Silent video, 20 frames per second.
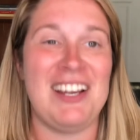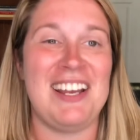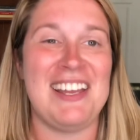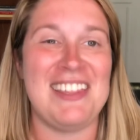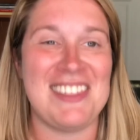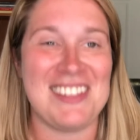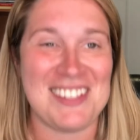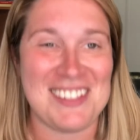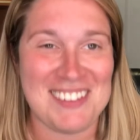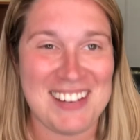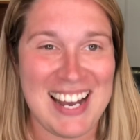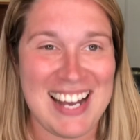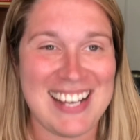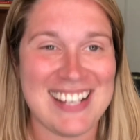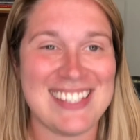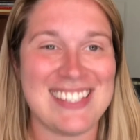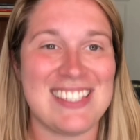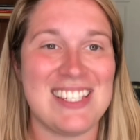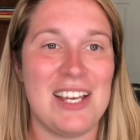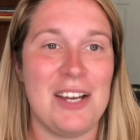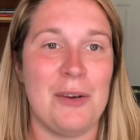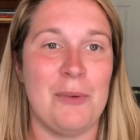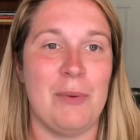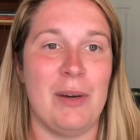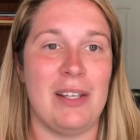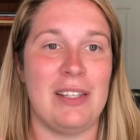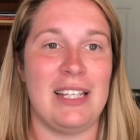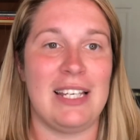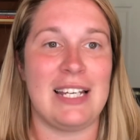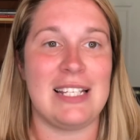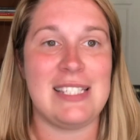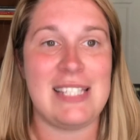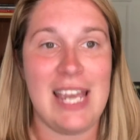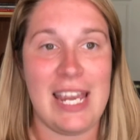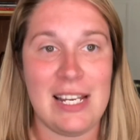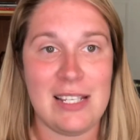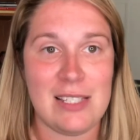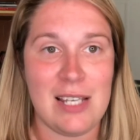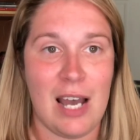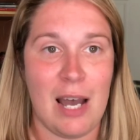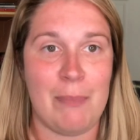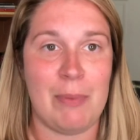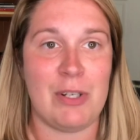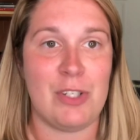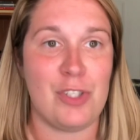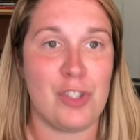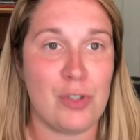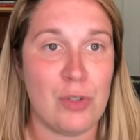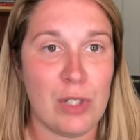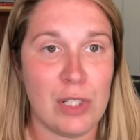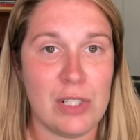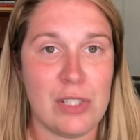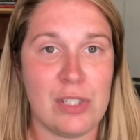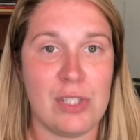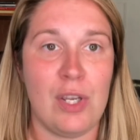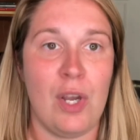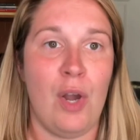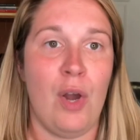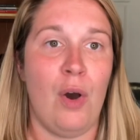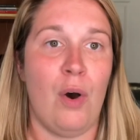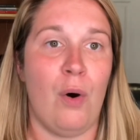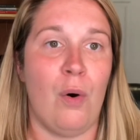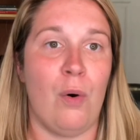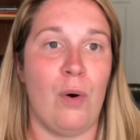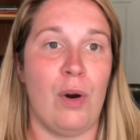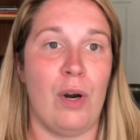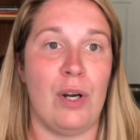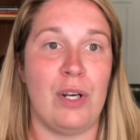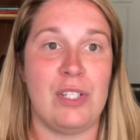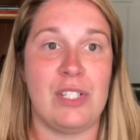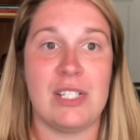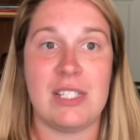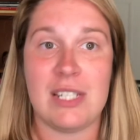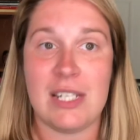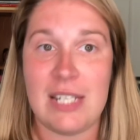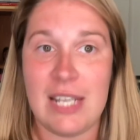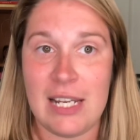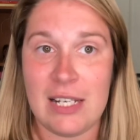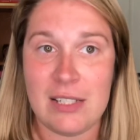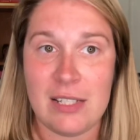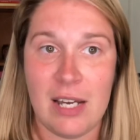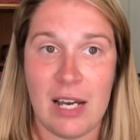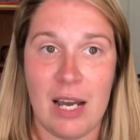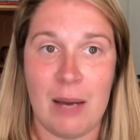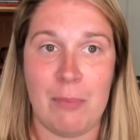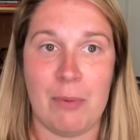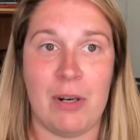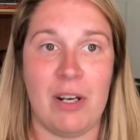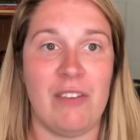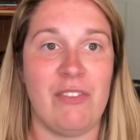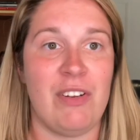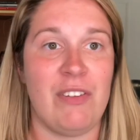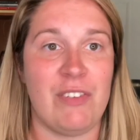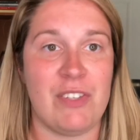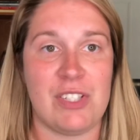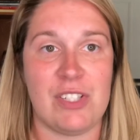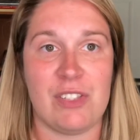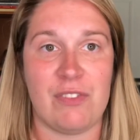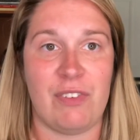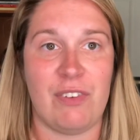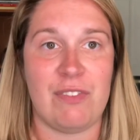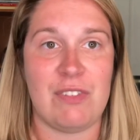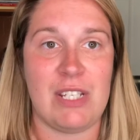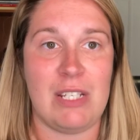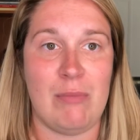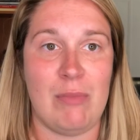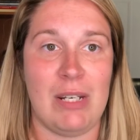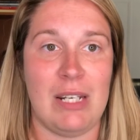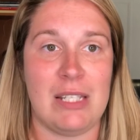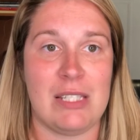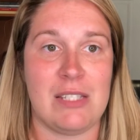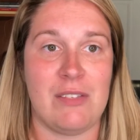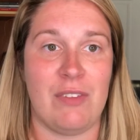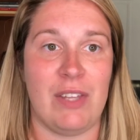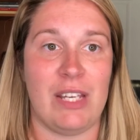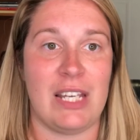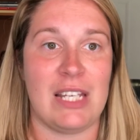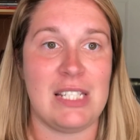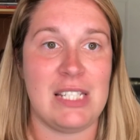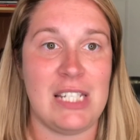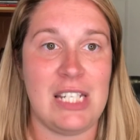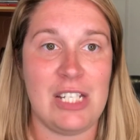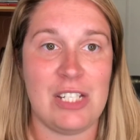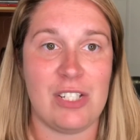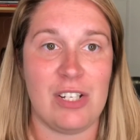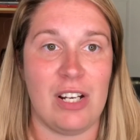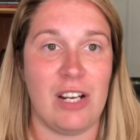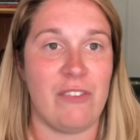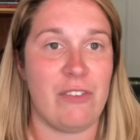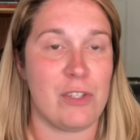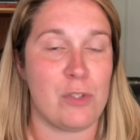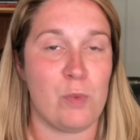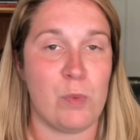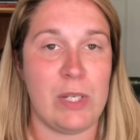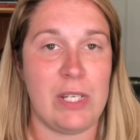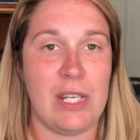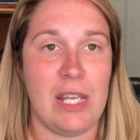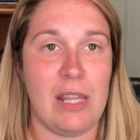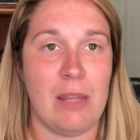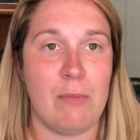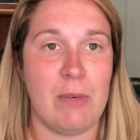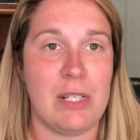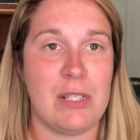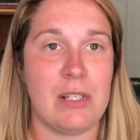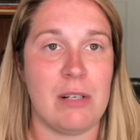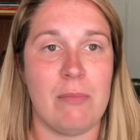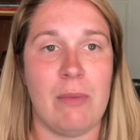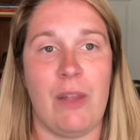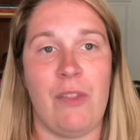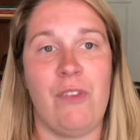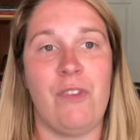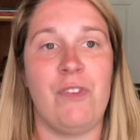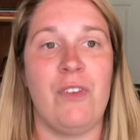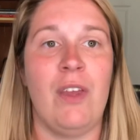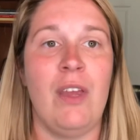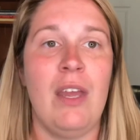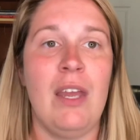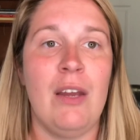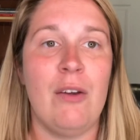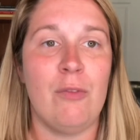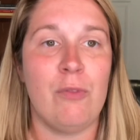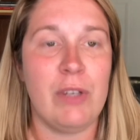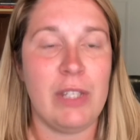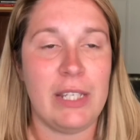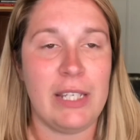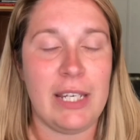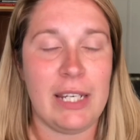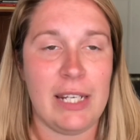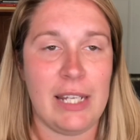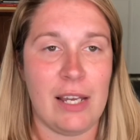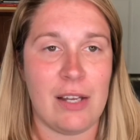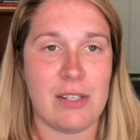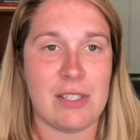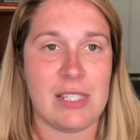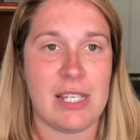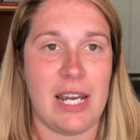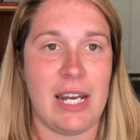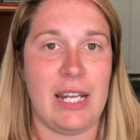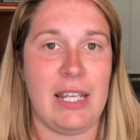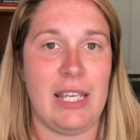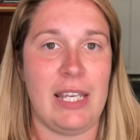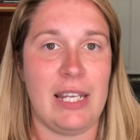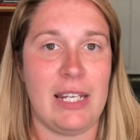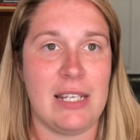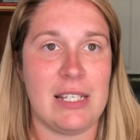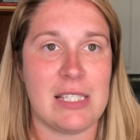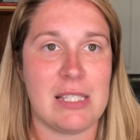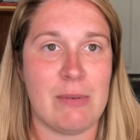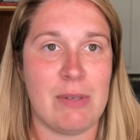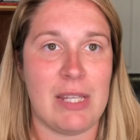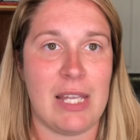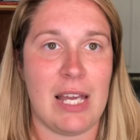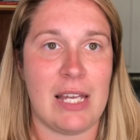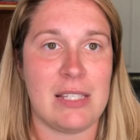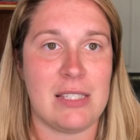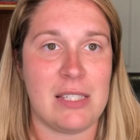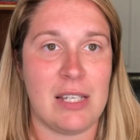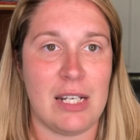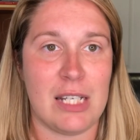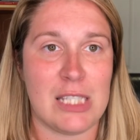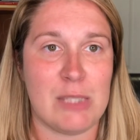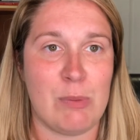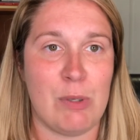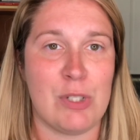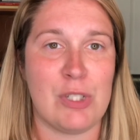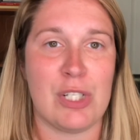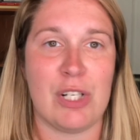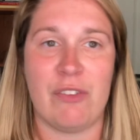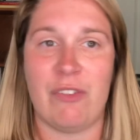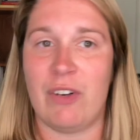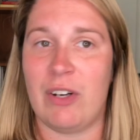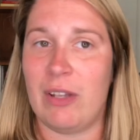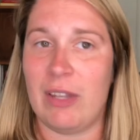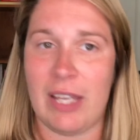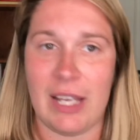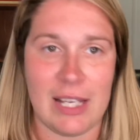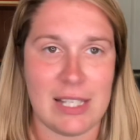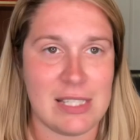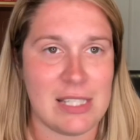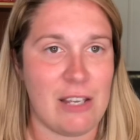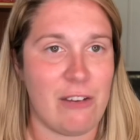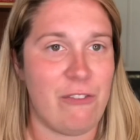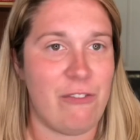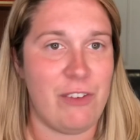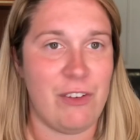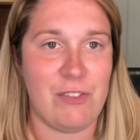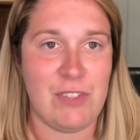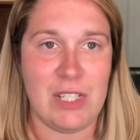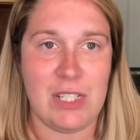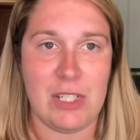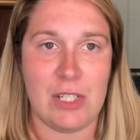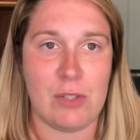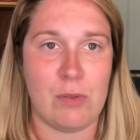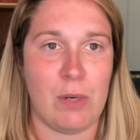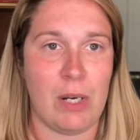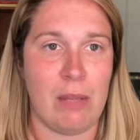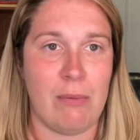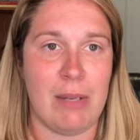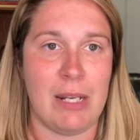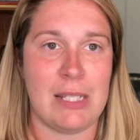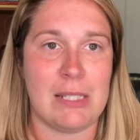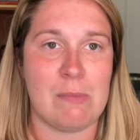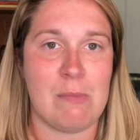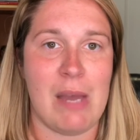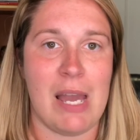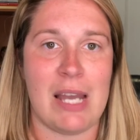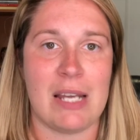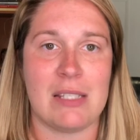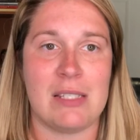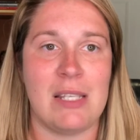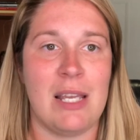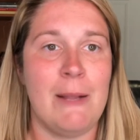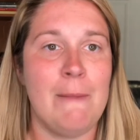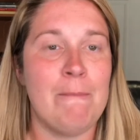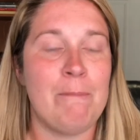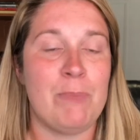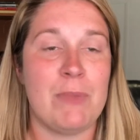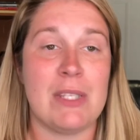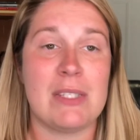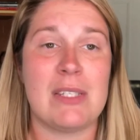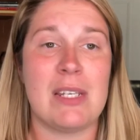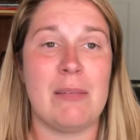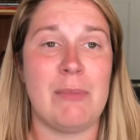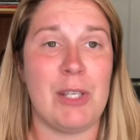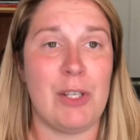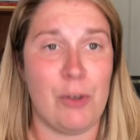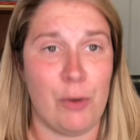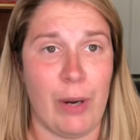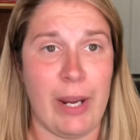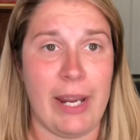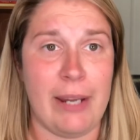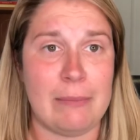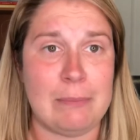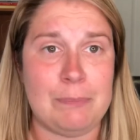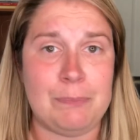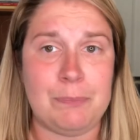in the grass wearing like a tank top and shorts, or just a tank top, or even if it's just 15 minutes of like a t-shirt, if it's in the winter months, really getting outside and getting some of that sun exposure for, like I said, 15 to 20 minutes max is going to be great.